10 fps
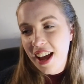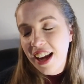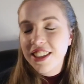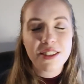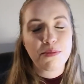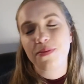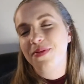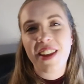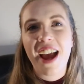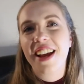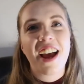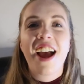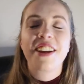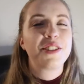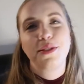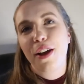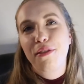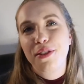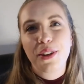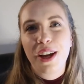I just, I
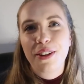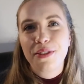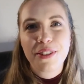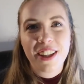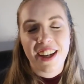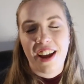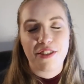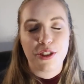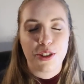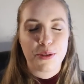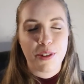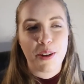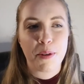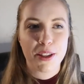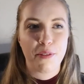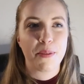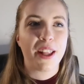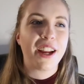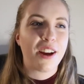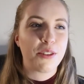don't feel like I have to justify myself, but
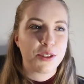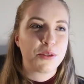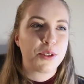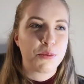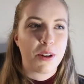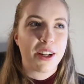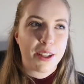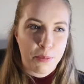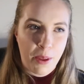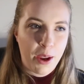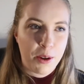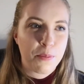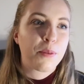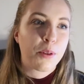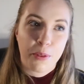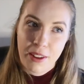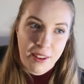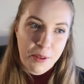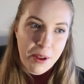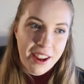like I also just want to explain the
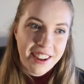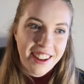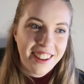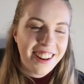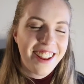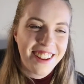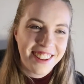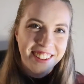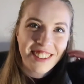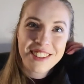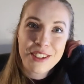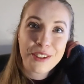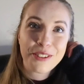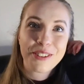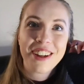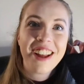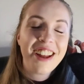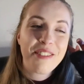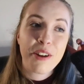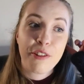reasoning behind it to
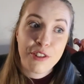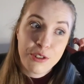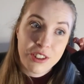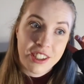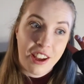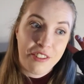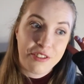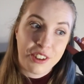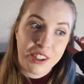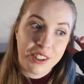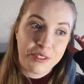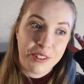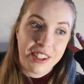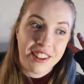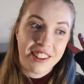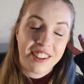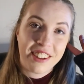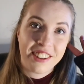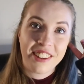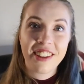my future self for when
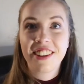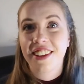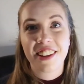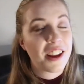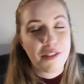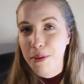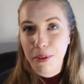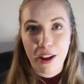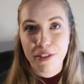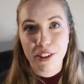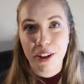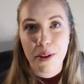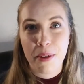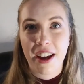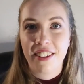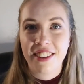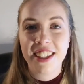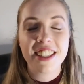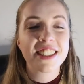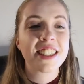if I'm ever looking back on
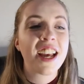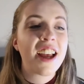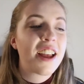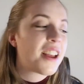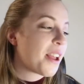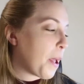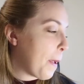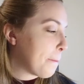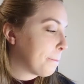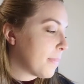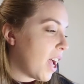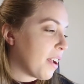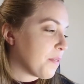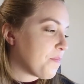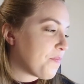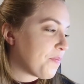these. I